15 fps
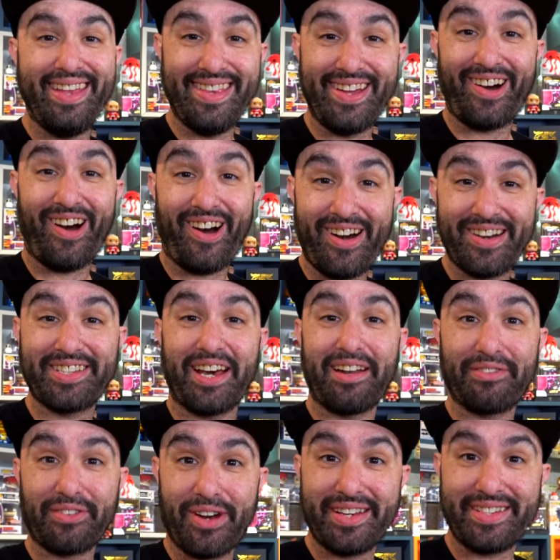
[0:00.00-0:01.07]
And there are a
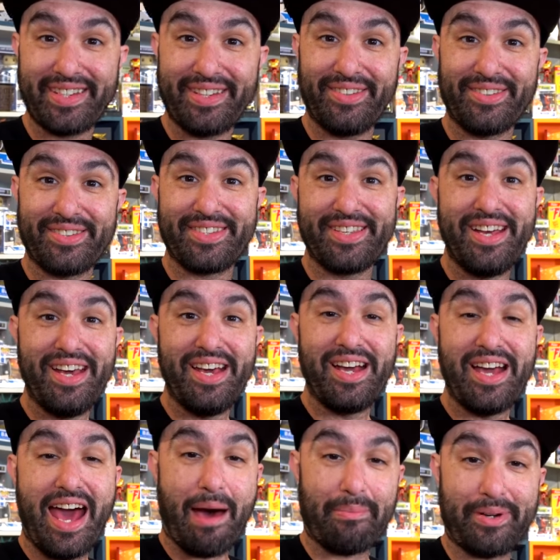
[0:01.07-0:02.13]
ton of great deals
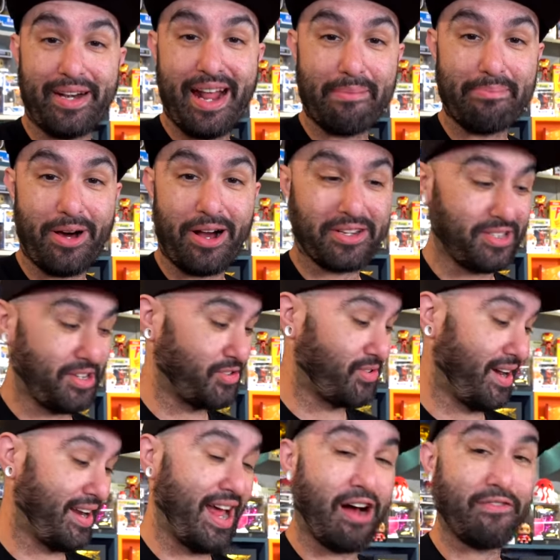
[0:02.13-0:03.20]
happening at BoxLunch
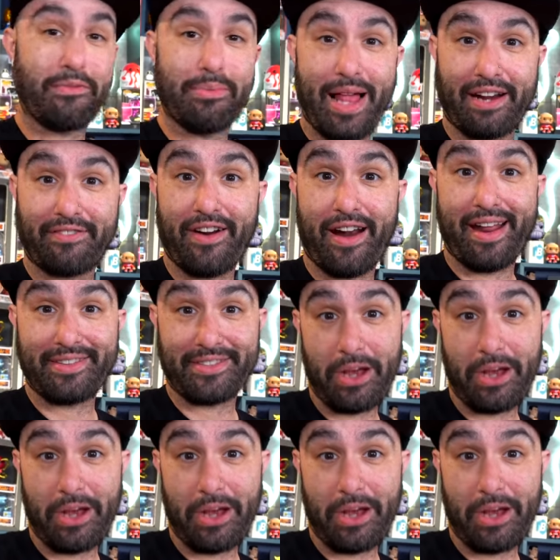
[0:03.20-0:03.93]
right now for Black Friday.